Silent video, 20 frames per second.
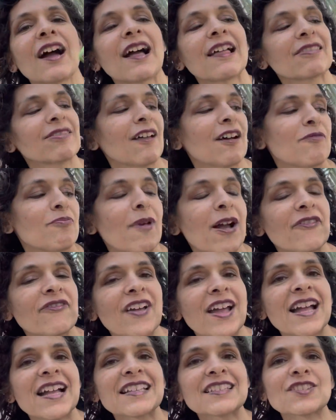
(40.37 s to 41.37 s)
I love my
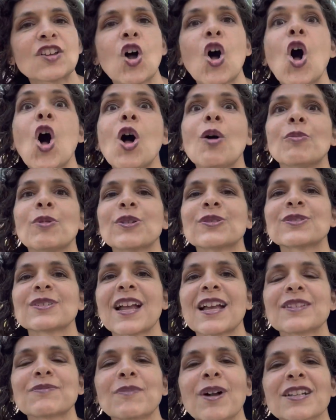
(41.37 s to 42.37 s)
fans almost
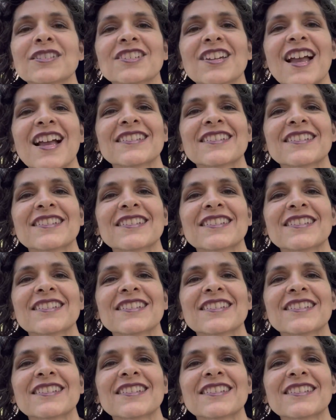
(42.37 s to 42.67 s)
as much